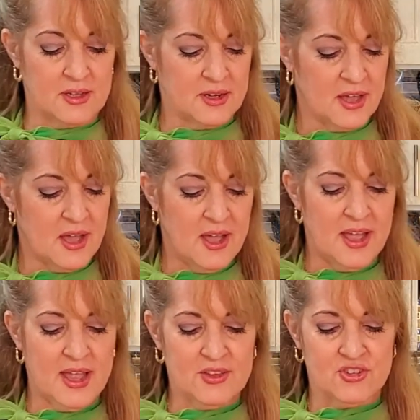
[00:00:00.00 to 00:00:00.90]
and
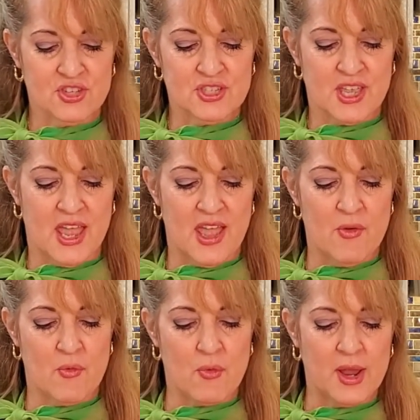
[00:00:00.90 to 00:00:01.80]
I just
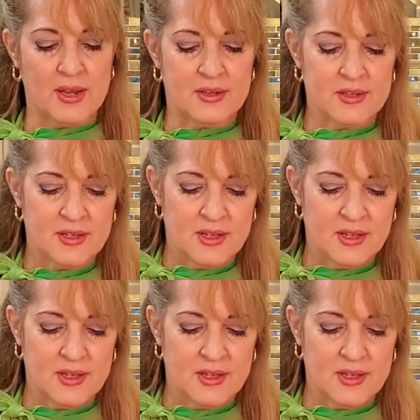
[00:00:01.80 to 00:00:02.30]
can't wait.